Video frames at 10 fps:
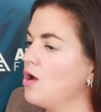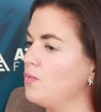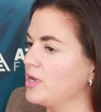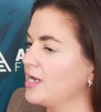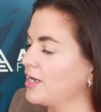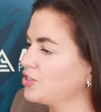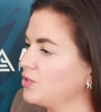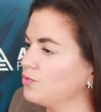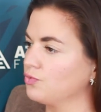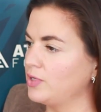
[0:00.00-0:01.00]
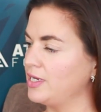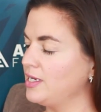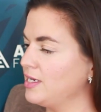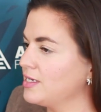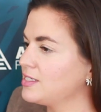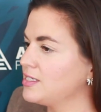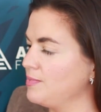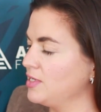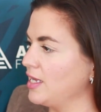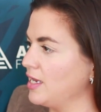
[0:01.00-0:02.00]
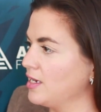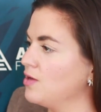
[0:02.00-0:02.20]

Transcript: we can actually re-stimulate